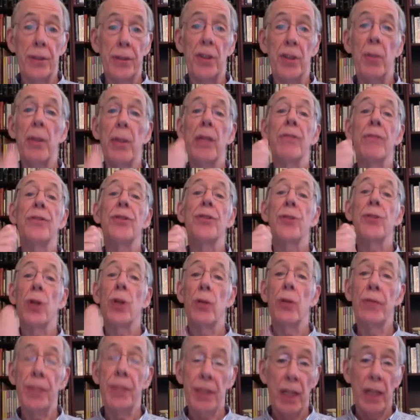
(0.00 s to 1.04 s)
to be of
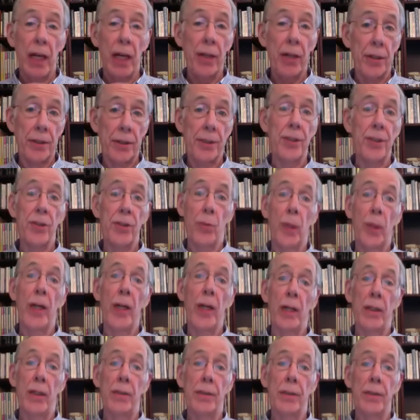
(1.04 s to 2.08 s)
service to others as
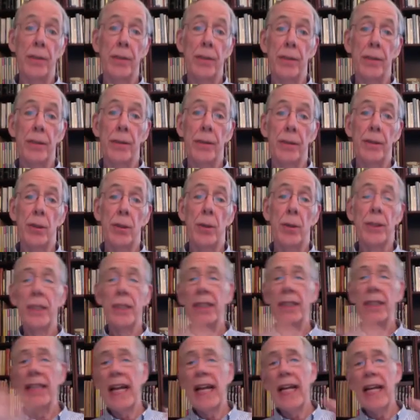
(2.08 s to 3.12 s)
well. So it's a
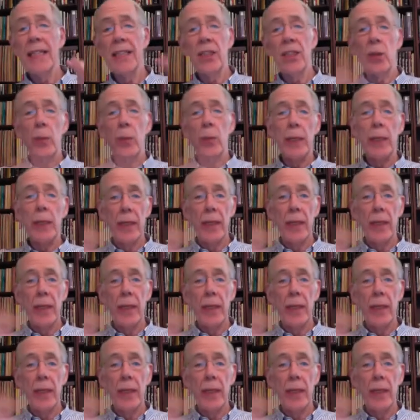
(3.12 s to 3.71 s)
dance that we